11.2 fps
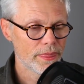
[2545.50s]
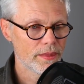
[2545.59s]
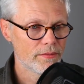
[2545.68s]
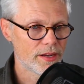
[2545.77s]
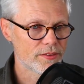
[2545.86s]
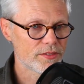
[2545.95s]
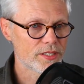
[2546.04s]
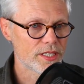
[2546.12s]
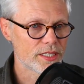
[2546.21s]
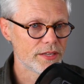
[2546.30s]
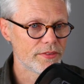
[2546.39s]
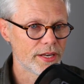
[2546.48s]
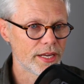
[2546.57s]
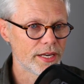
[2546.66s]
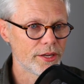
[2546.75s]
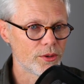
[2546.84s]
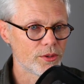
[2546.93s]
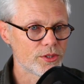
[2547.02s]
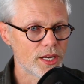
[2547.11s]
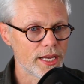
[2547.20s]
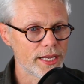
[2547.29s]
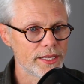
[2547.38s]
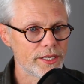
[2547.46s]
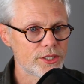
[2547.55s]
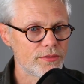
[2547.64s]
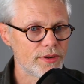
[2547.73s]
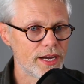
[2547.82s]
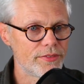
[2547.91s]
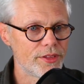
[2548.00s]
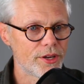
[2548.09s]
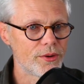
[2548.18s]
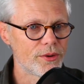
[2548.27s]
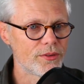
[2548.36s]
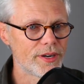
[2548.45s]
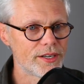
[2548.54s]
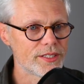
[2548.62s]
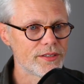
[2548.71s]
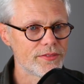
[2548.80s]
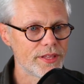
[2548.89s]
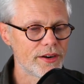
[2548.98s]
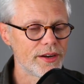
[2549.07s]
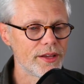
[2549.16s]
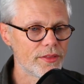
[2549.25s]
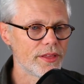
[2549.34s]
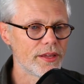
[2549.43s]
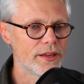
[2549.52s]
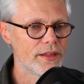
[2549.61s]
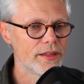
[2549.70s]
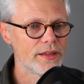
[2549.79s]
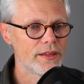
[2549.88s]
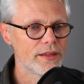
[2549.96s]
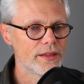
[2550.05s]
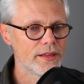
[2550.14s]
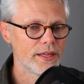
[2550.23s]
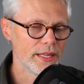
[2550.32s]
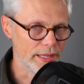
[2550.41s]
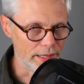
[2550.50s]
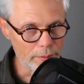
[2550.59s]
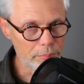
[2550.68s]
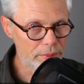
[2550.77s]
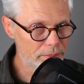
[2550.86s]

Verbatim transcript: Vladimir says even 90 year olds are likely to survive the coronavirus if they are healthy. Yep.